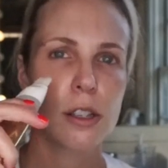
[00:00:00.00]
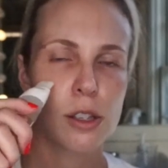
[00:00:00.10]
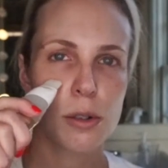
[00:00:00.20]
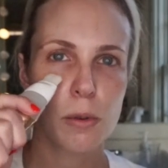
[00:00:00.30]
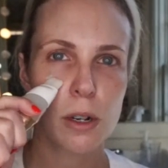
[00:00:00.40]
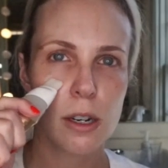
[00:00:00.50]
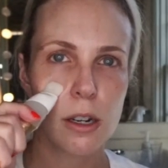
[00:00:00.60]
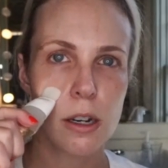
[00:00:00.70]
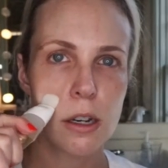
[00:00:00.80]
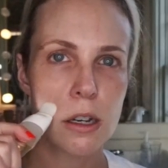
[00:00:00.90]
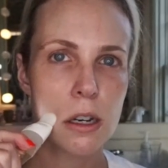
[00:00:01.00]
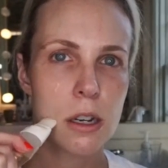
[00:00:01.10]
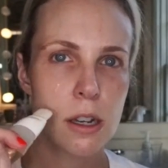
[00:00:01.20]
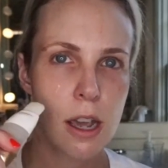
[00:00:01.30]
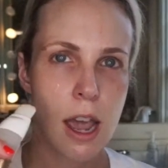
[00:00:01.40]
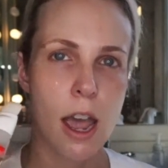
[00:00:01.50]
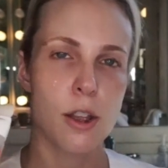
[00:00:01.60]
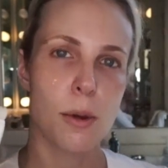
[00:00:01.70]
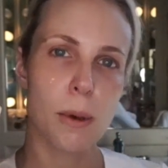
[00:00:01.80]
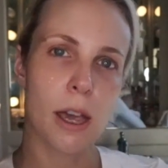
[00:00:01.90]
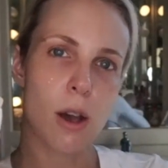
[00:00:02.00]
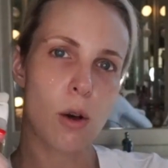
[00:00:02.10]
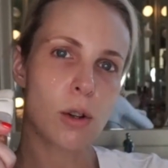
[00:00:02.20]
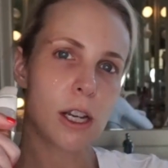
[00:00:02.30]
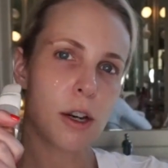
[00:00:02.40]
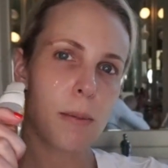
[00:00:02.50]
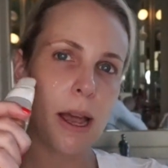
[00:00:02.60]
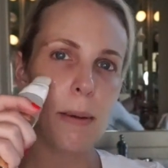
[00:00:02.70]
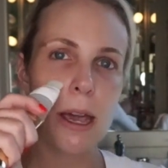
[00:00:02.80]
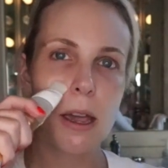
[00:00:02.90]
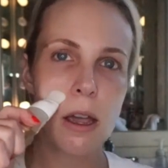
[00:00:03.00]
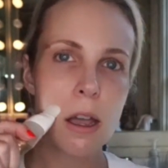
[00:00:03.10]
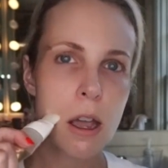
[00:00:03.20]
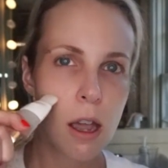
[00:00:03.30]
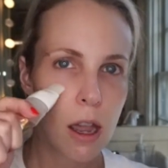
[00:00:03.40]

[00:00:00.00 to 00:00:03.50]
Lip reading: squirt it on, and you can be holding your baby